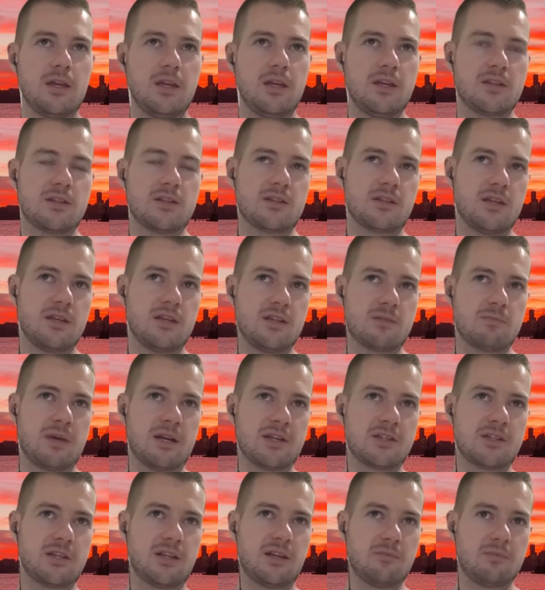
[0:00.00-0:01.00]
it's it's
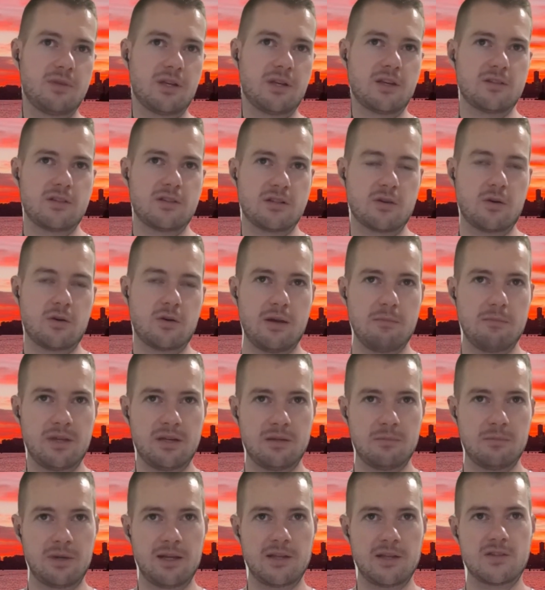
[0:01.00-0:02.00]
masculine because it's quite
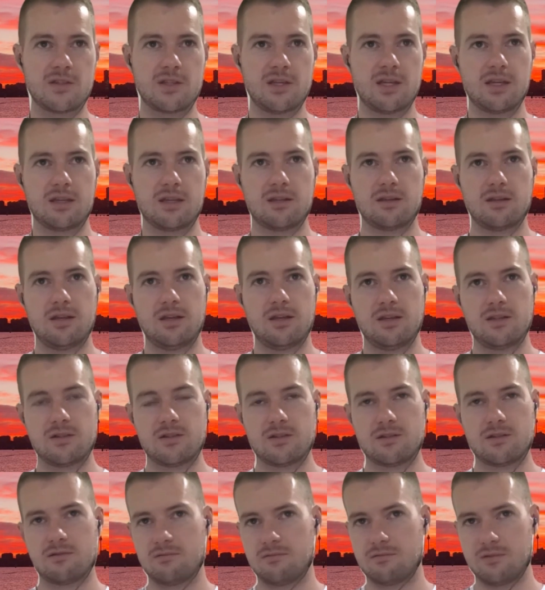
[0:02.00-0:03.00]
minimalistic.
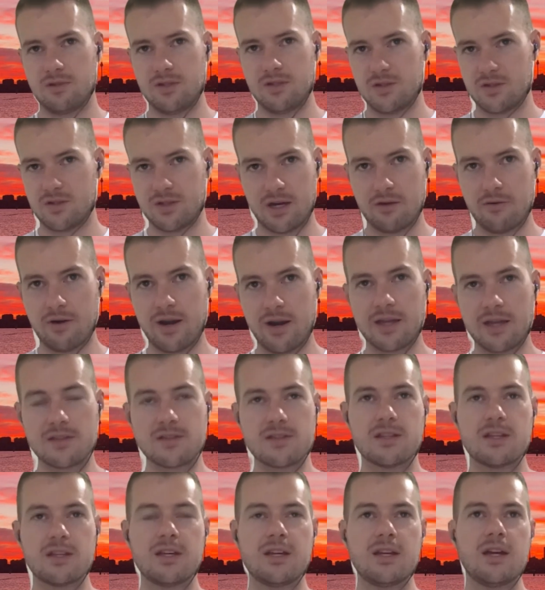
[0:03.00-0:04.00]
It's it's
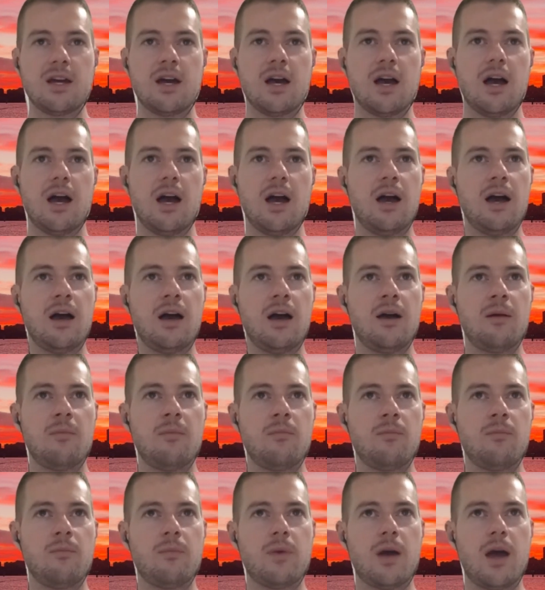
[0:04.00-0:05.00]
direct,
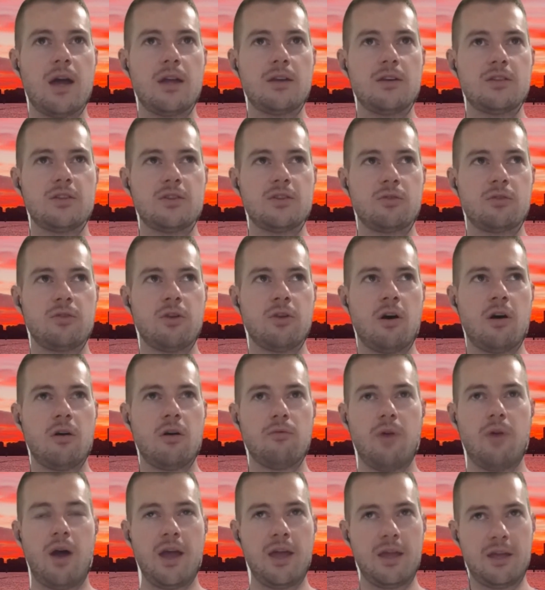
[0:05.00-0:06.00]
um, and you're not
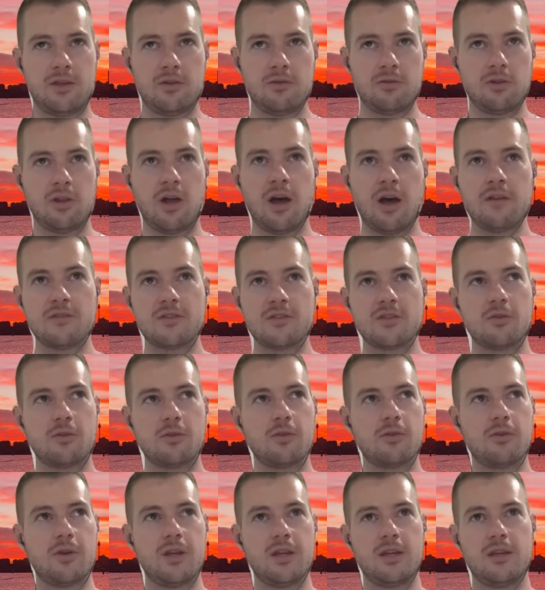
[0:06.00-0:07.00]
writing your life
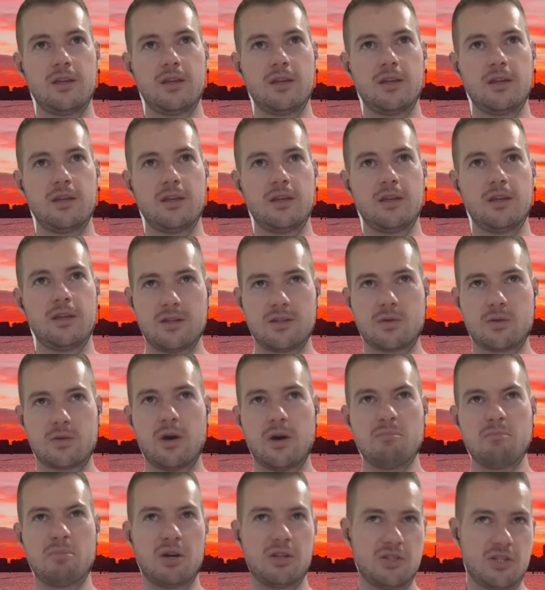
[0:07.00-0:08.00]
story. It's it's
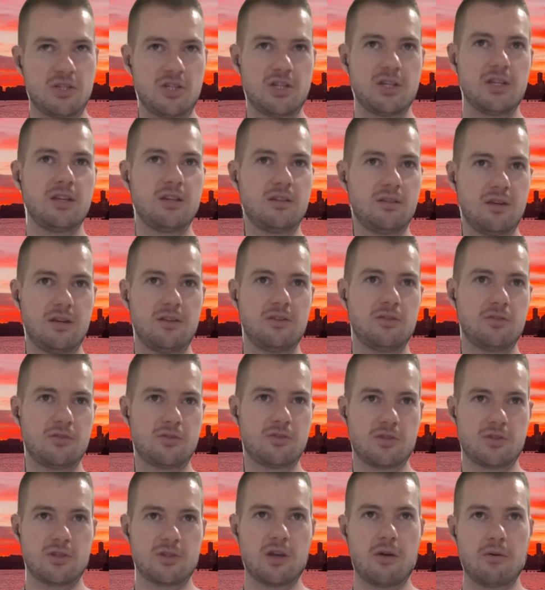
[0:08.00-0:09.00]
quite punchy, and you're
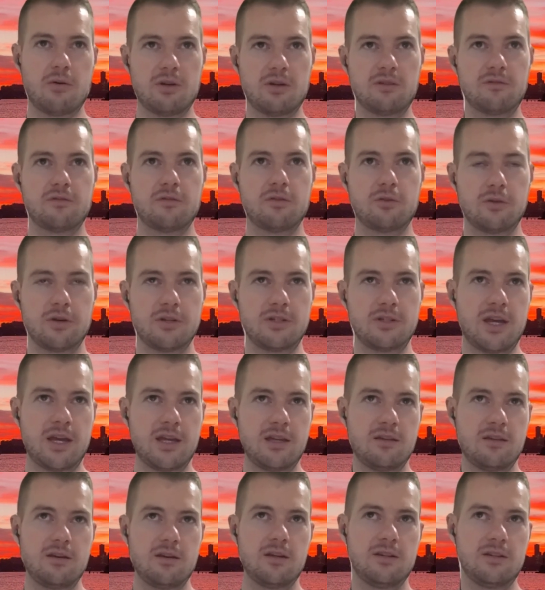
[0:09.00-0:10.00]
just going for a
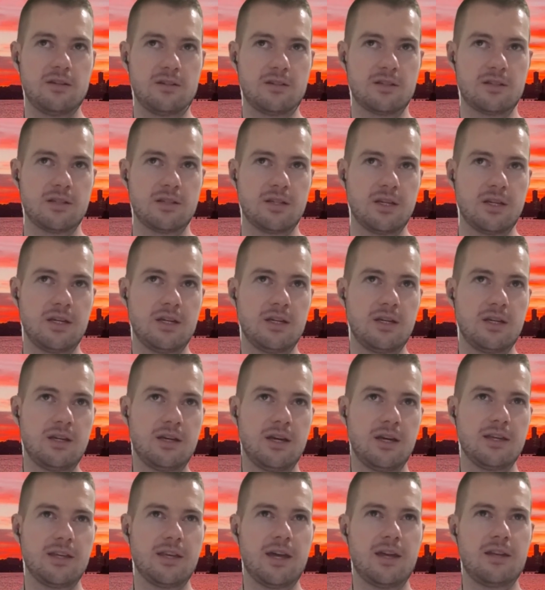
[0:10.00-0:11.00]
date. And
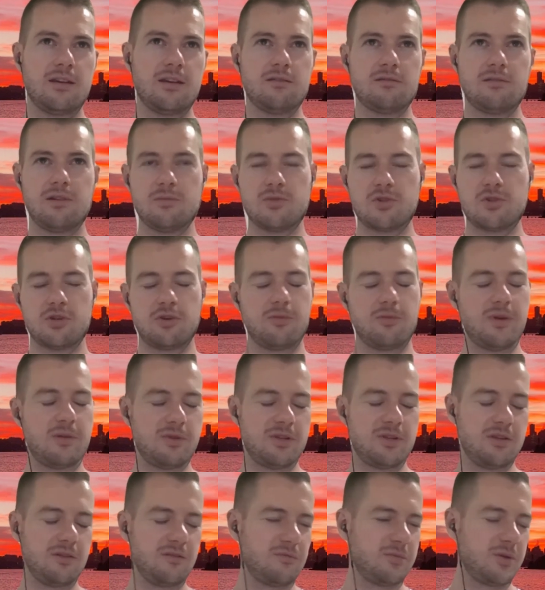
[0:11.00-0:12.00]
again, I'm sure maybe
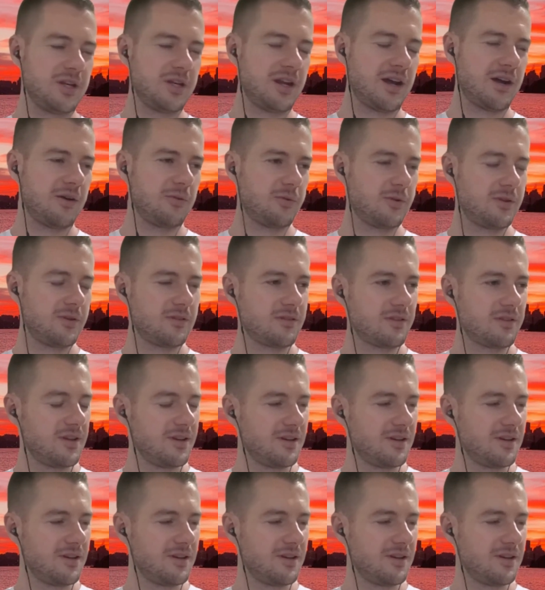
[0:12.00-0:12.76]
you've been out with